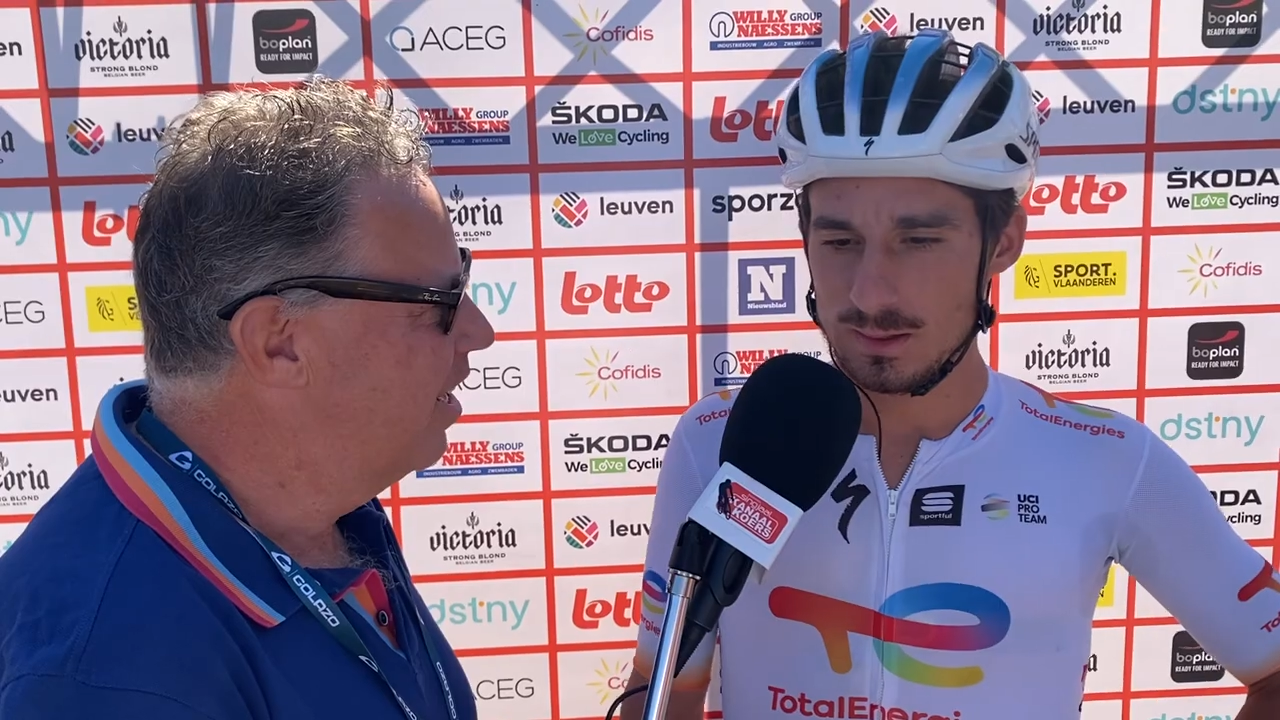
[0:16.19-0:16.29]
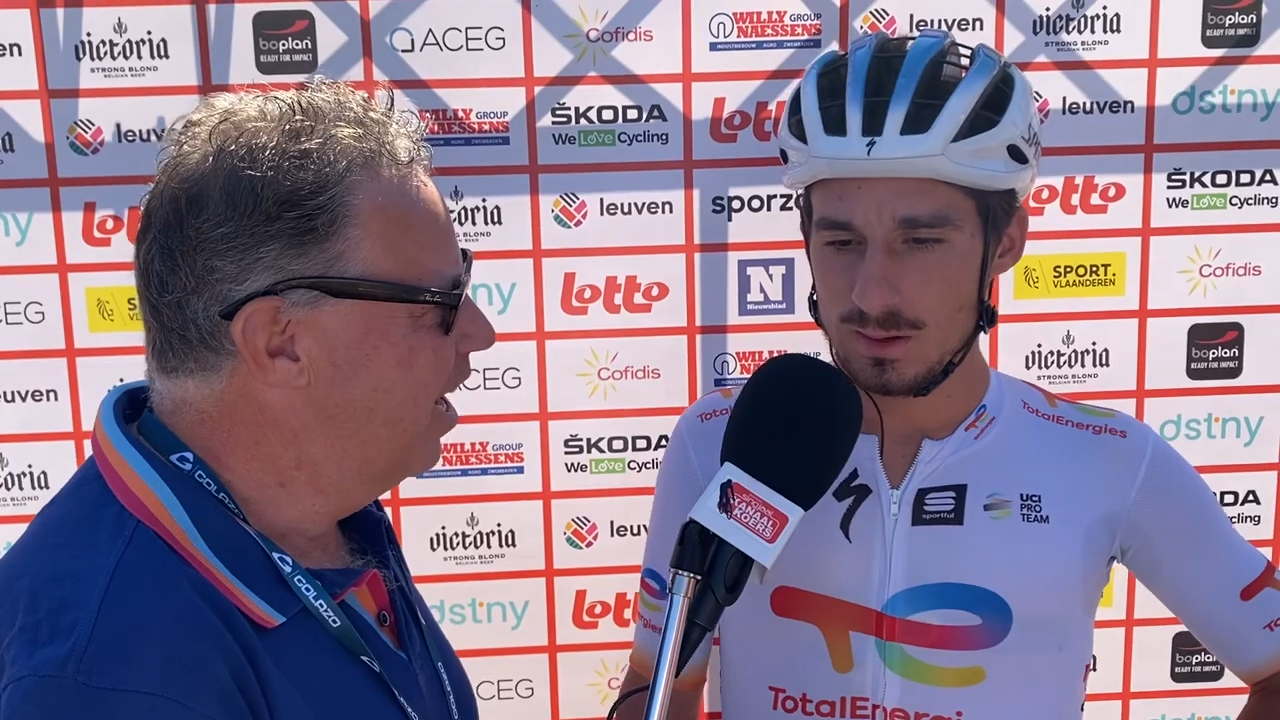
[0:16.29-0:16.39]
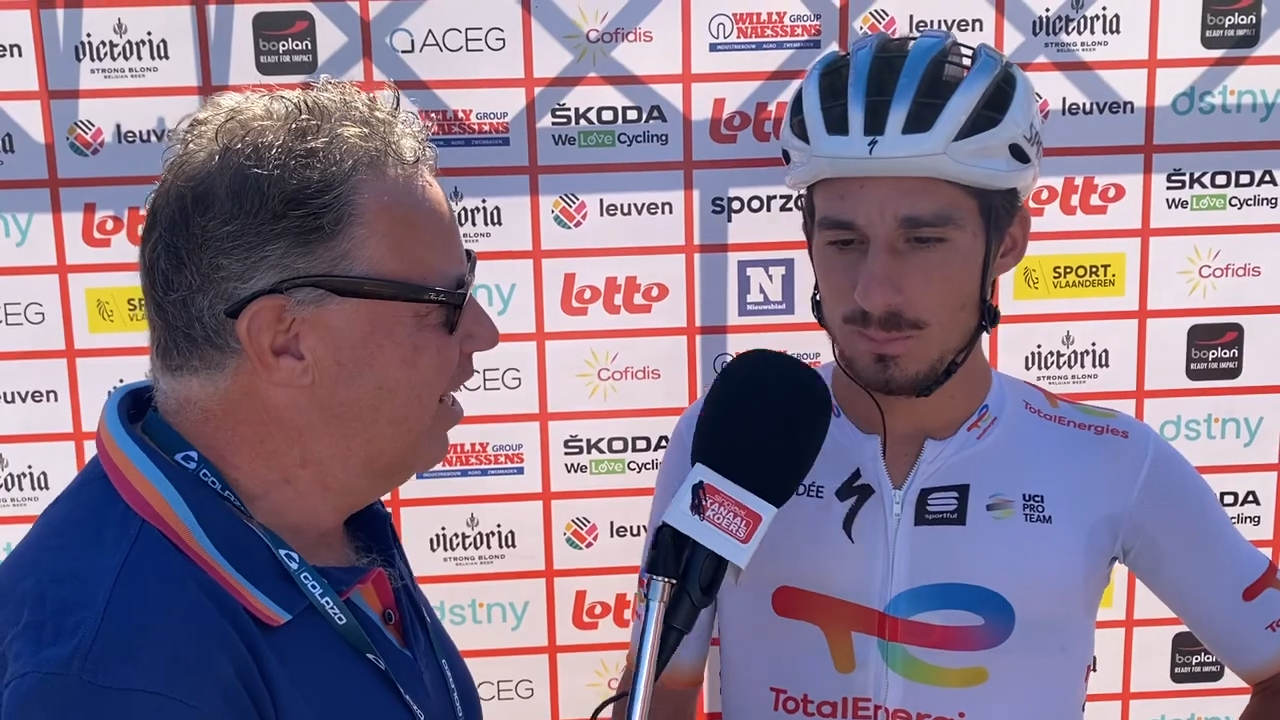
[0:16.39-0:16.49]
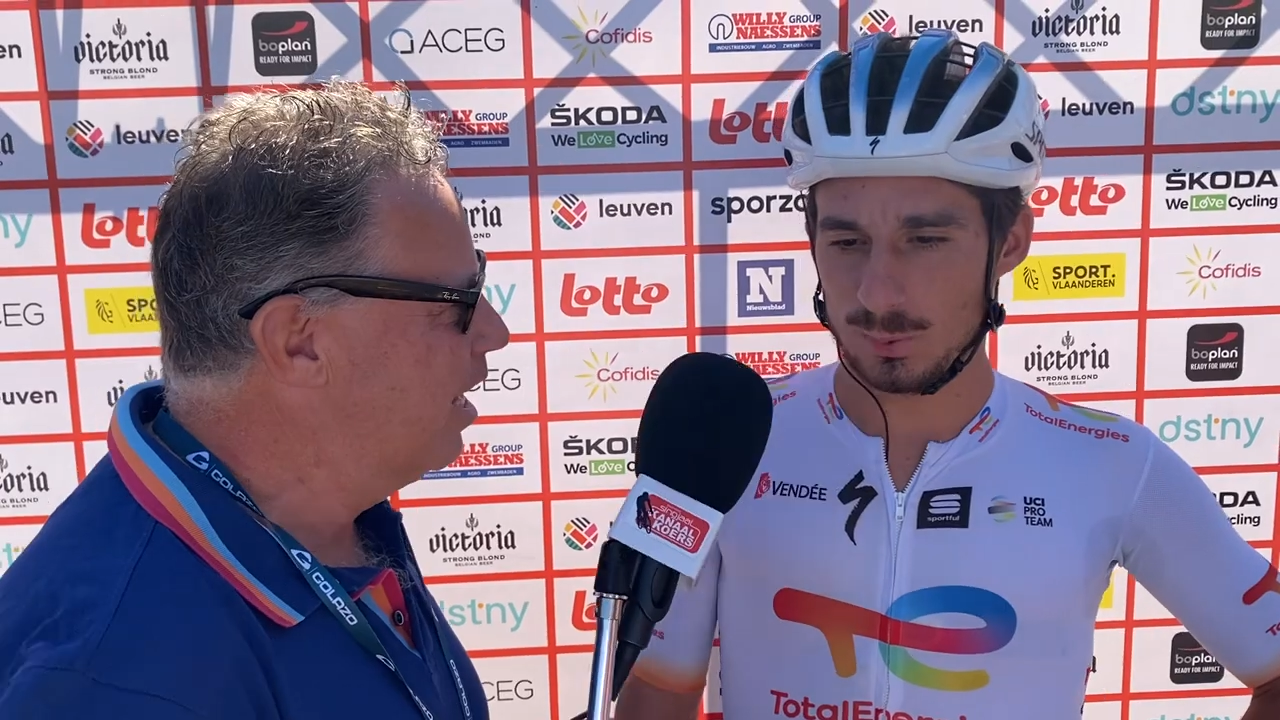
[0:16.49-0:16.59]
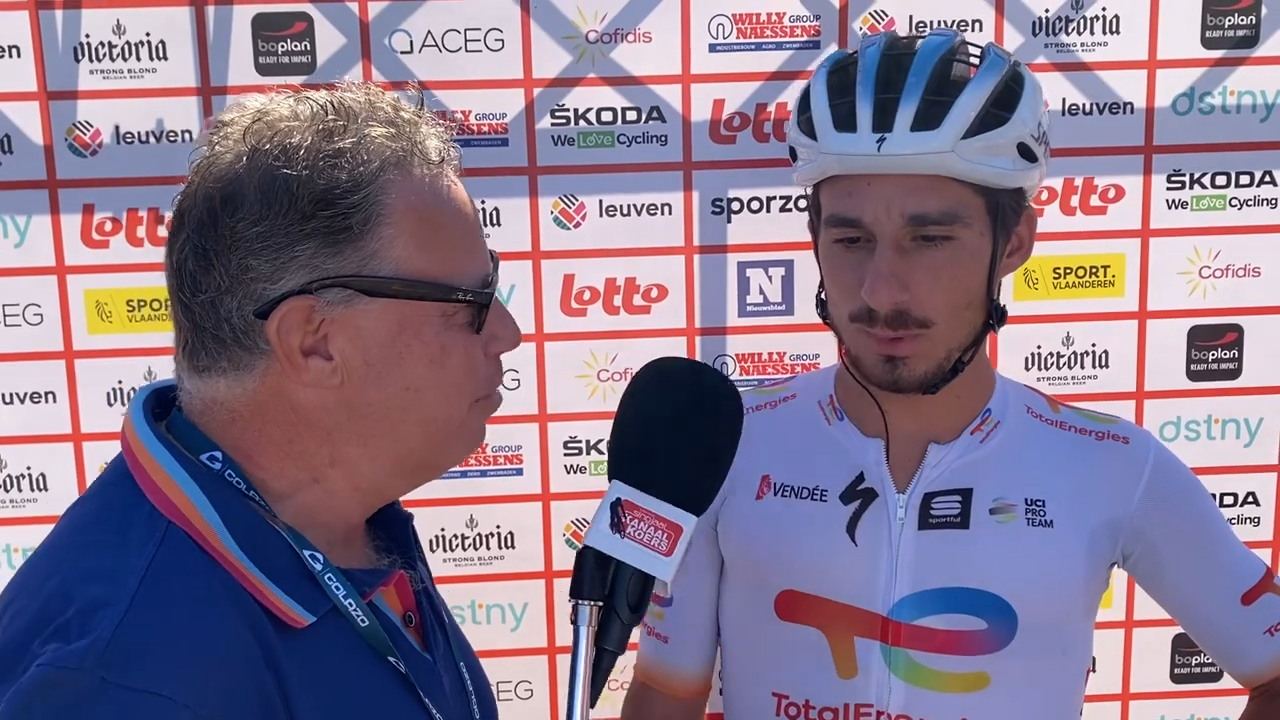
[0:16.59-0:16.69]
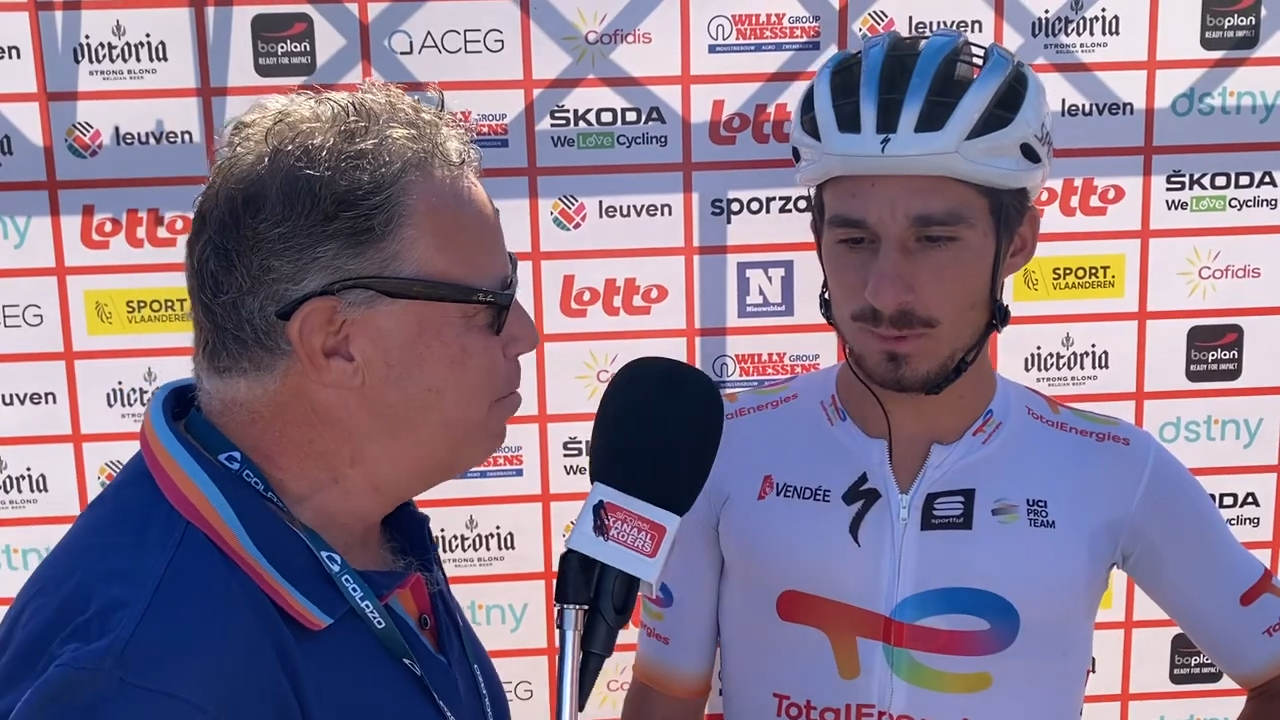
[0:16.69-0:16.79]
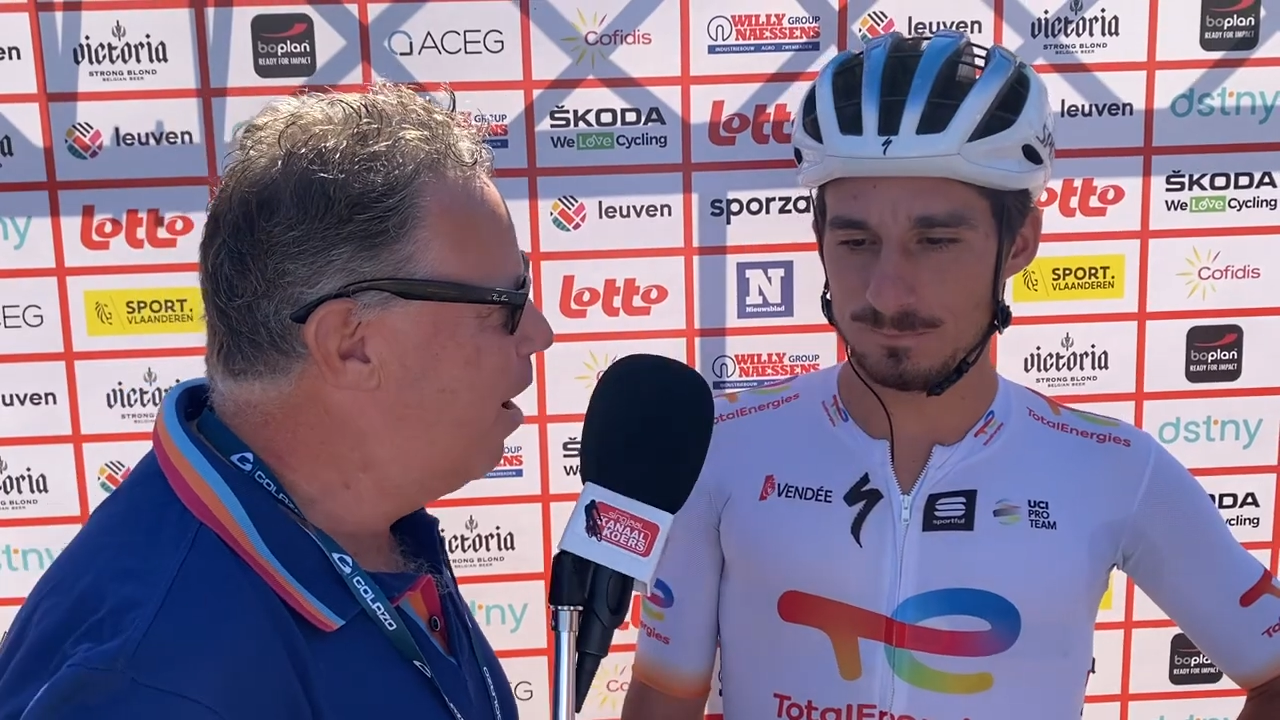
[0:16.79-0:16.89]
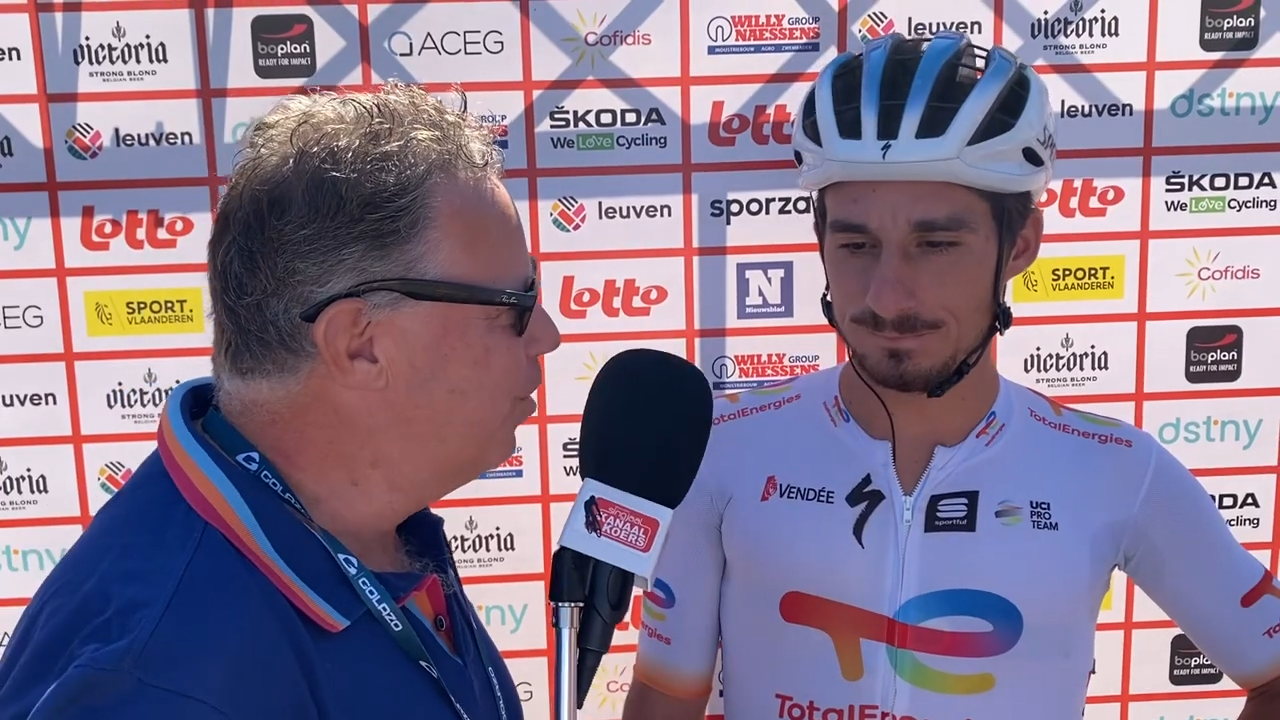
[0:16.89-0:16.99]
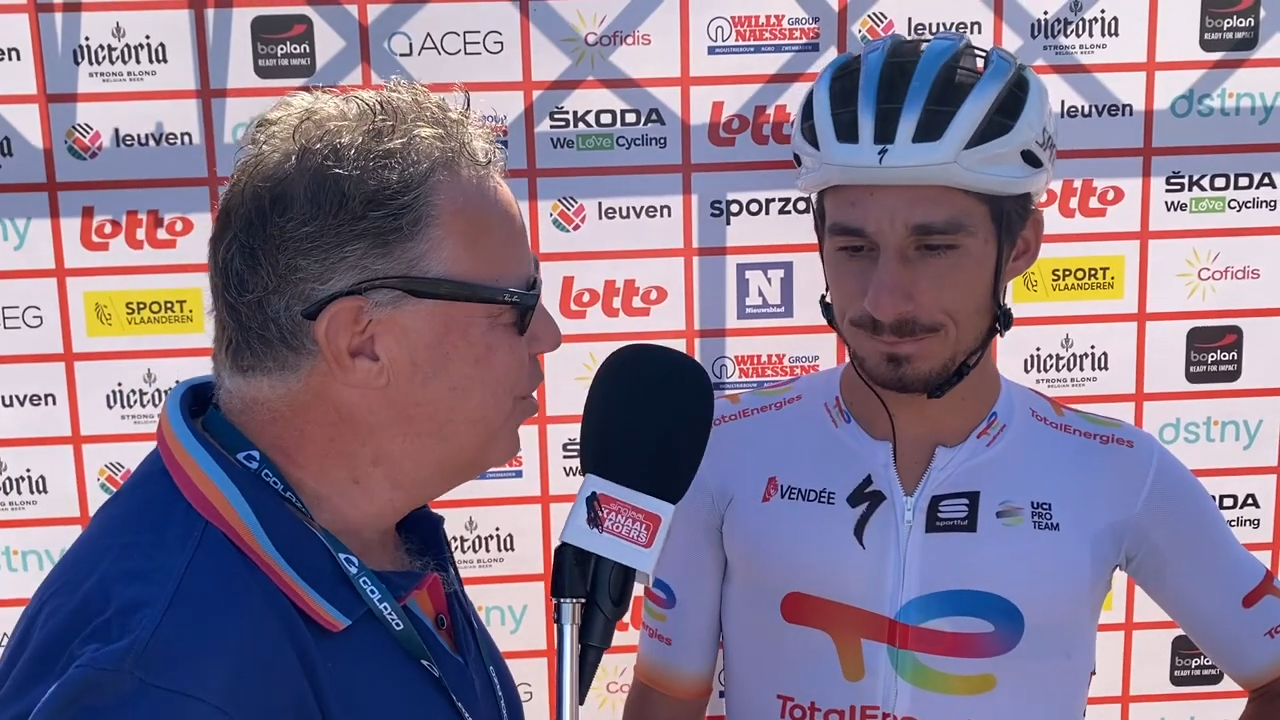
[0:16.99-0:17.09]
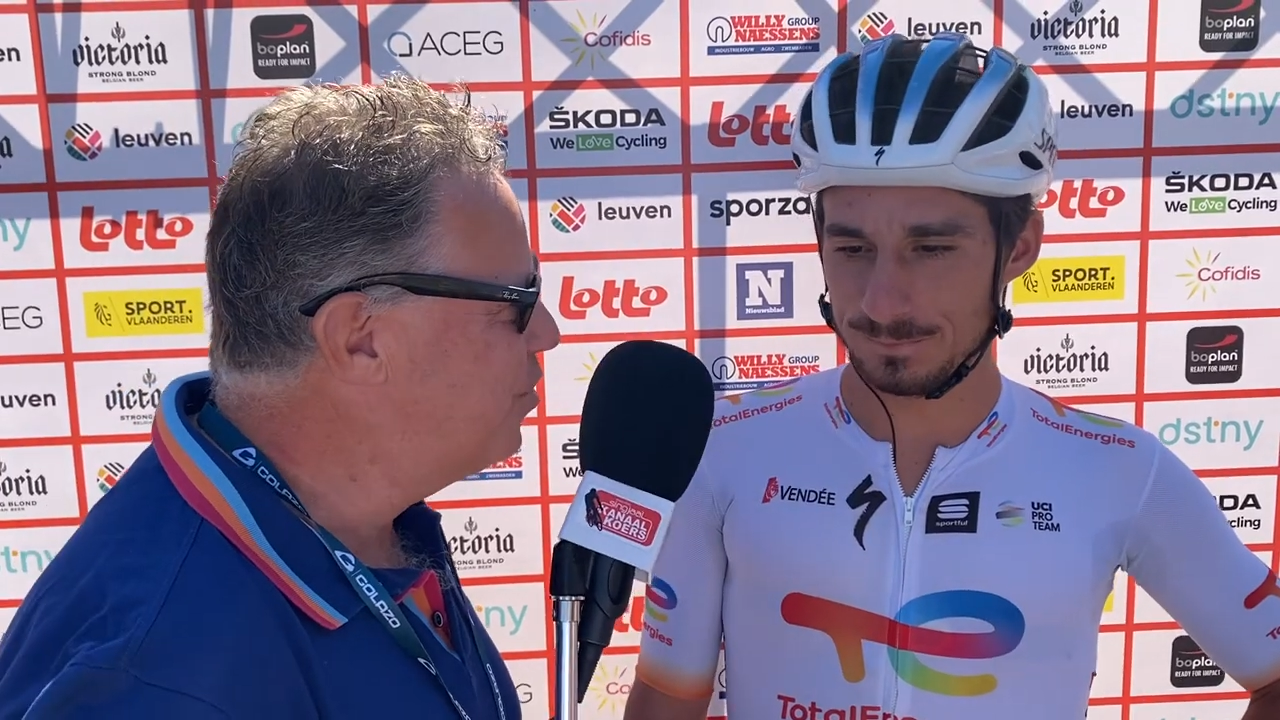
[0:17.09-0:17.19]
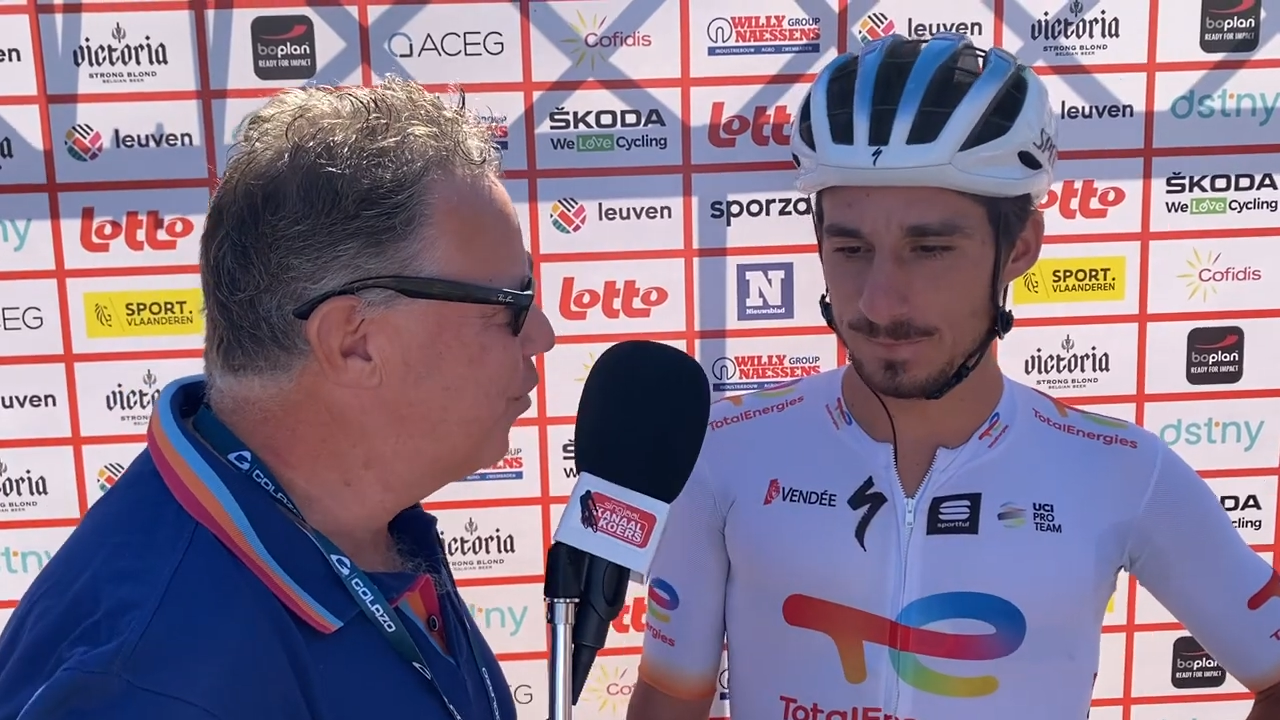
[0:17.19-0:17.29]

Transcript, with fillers: a little bit mountains